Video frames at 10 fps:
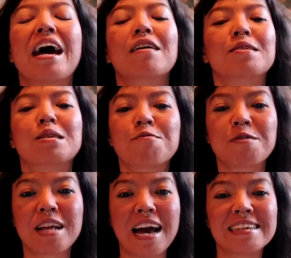I have a
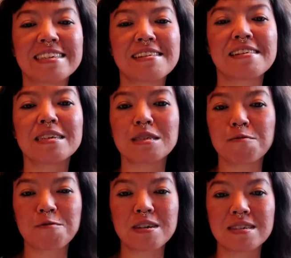different idea and
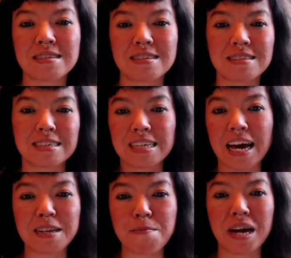different
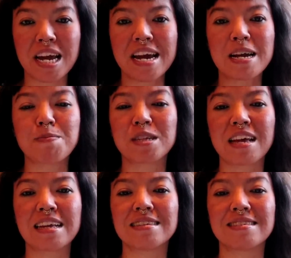design in my head, but
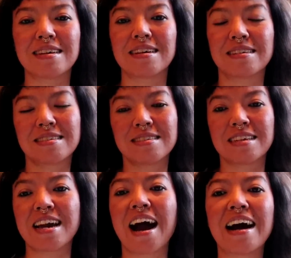then the
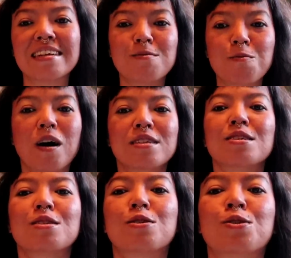yarn
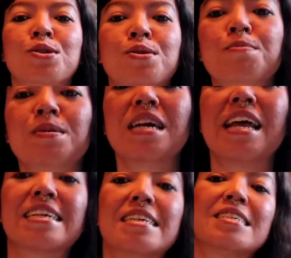wanted to be
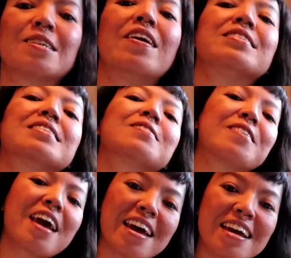like this, so I just,
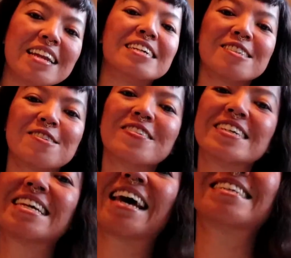okay, let's do
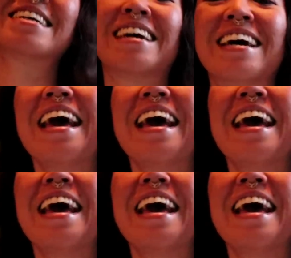it then.